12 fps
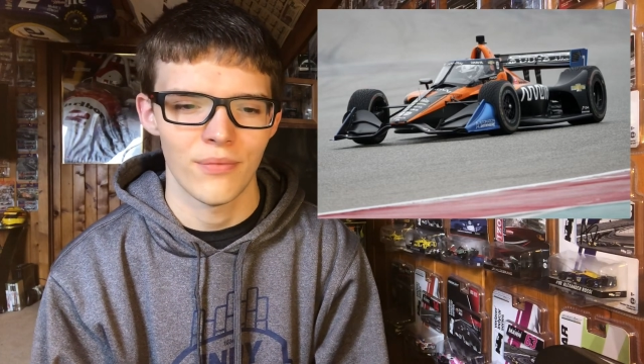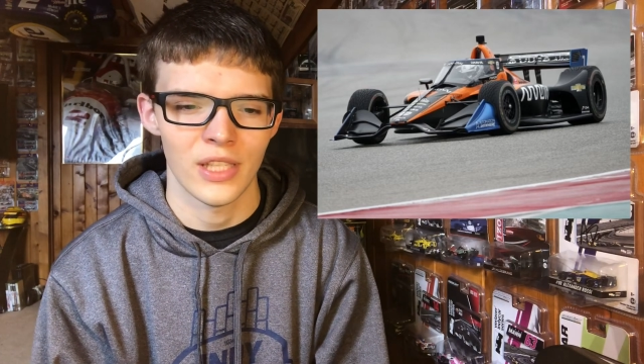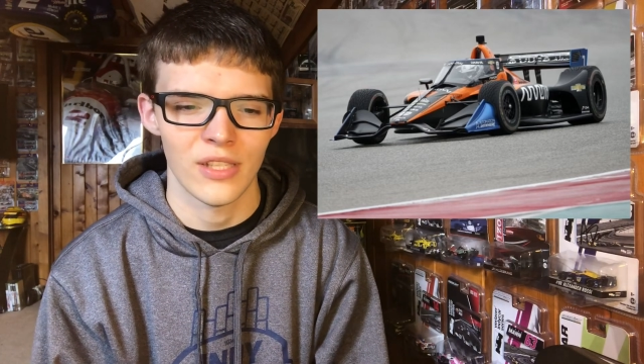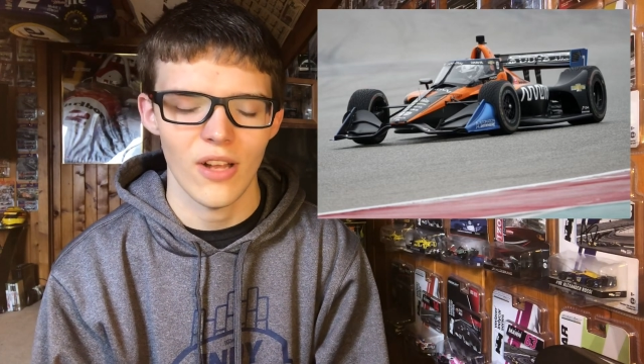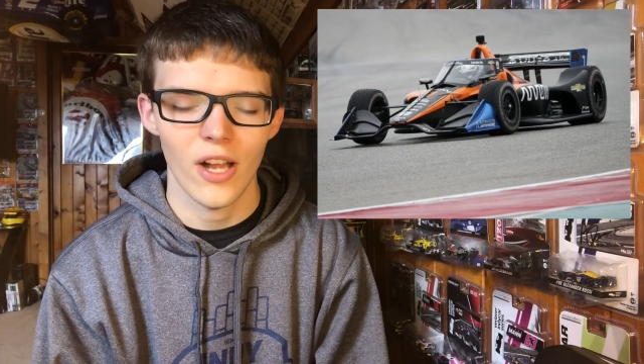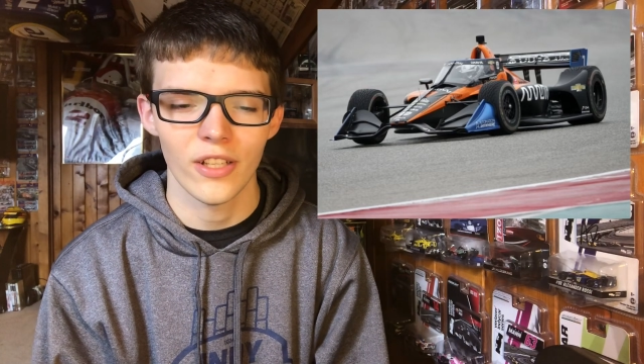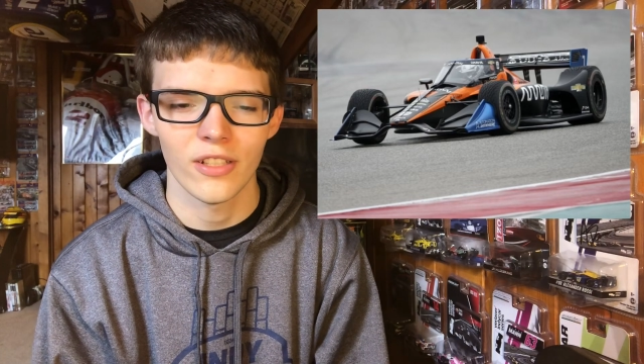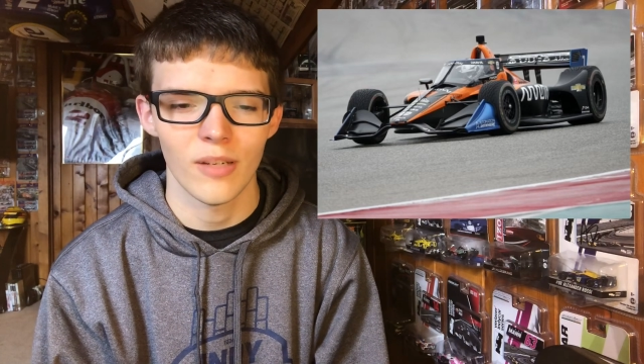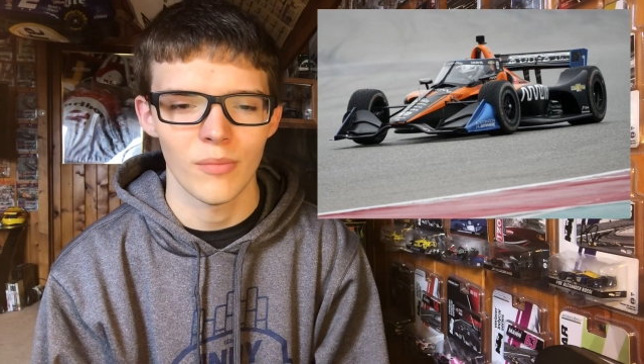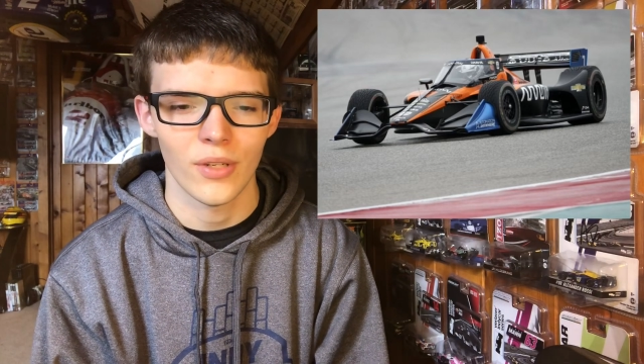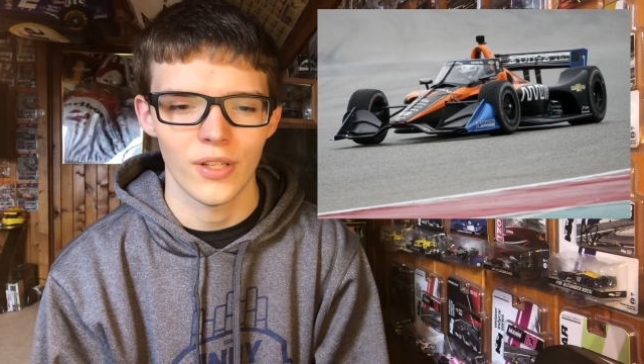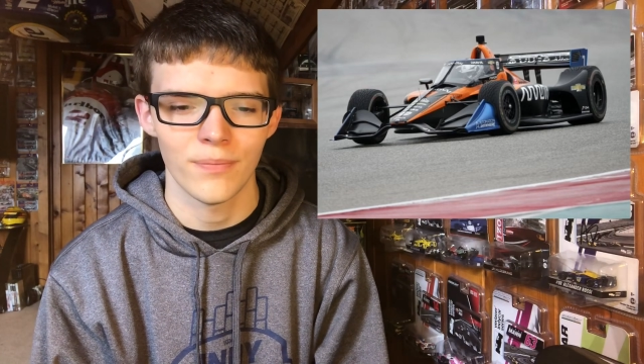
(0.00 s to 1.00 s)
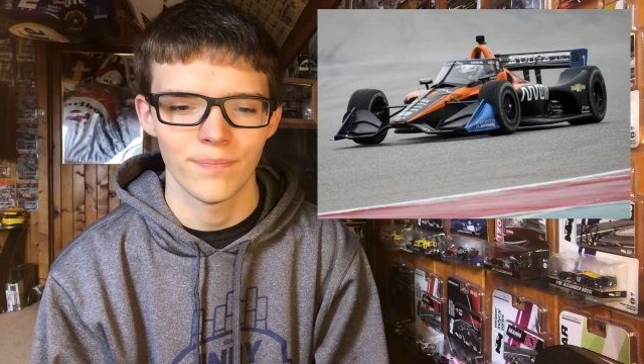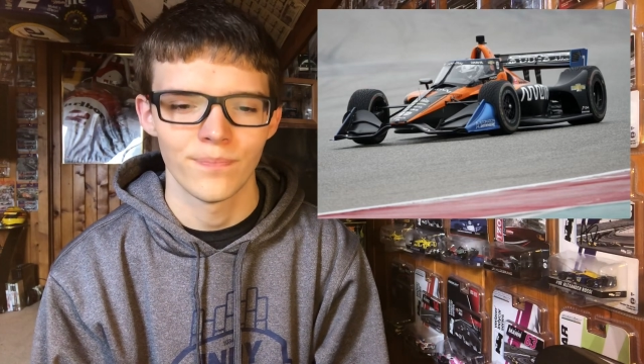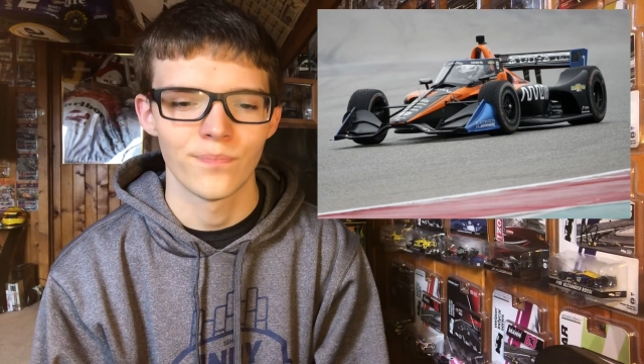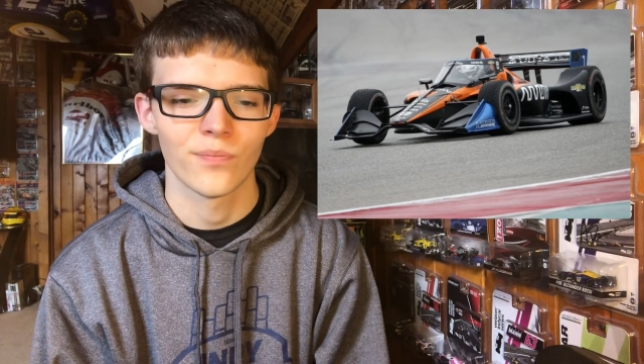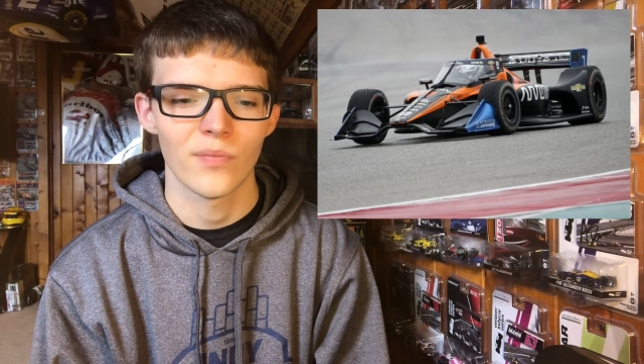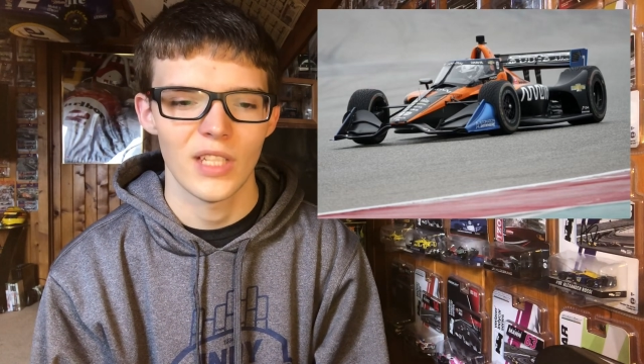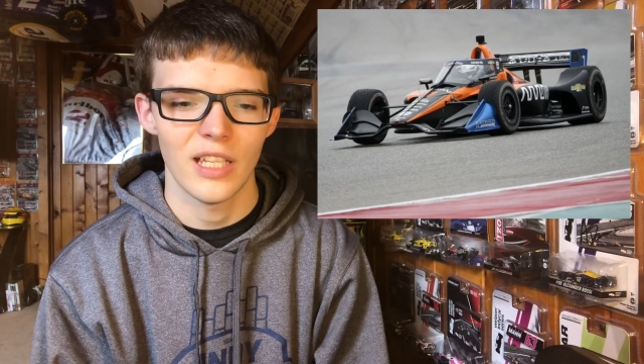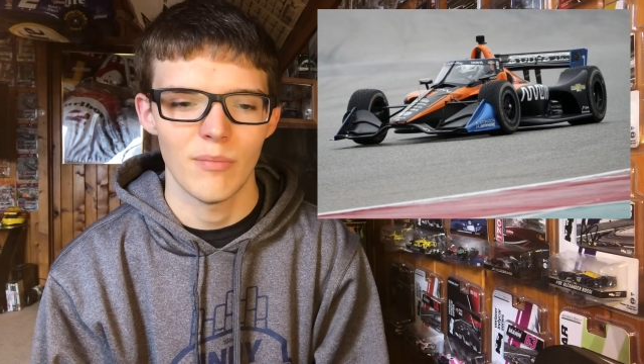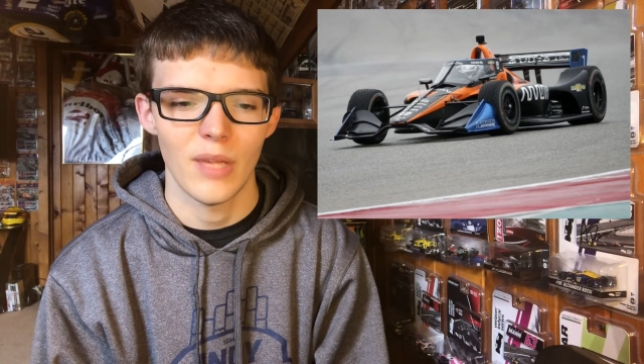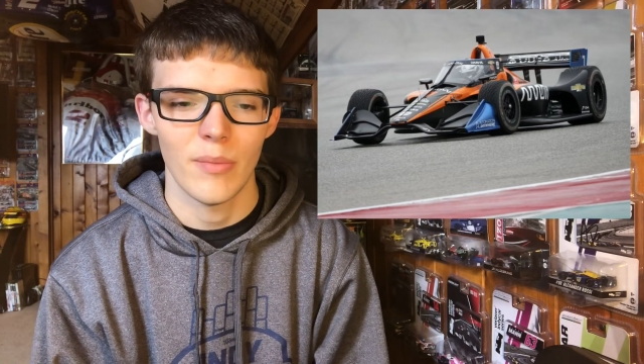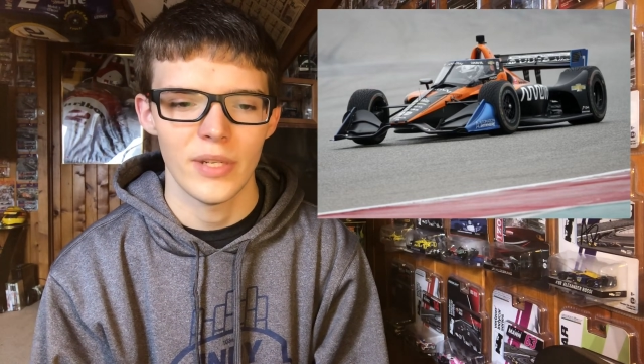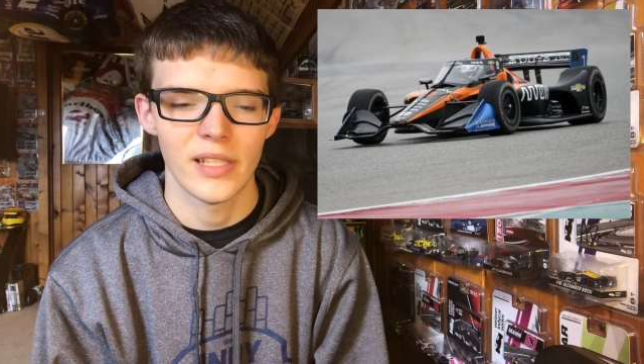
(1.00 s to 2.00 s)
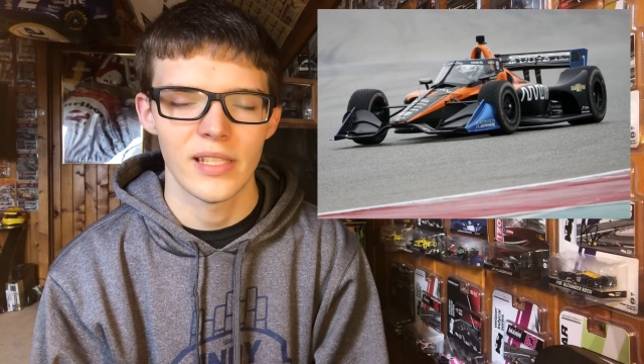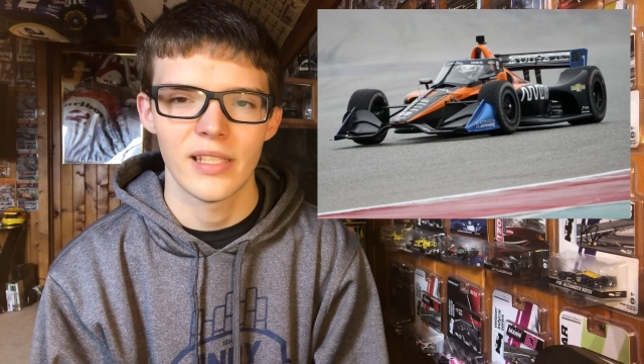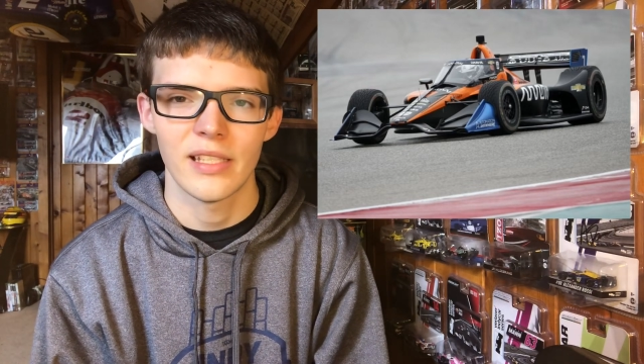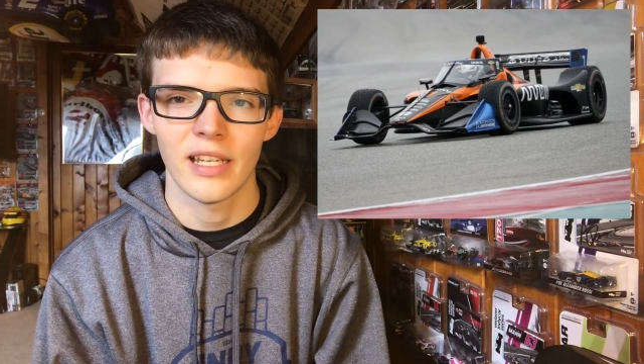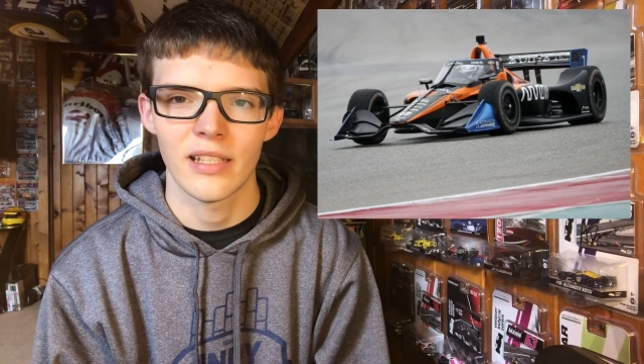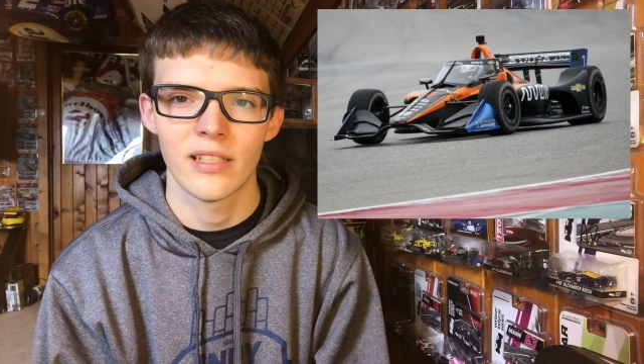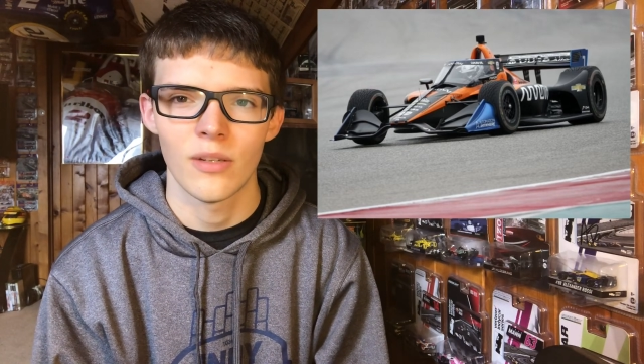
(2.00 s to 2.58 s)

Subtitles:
solid number and maybe just stick to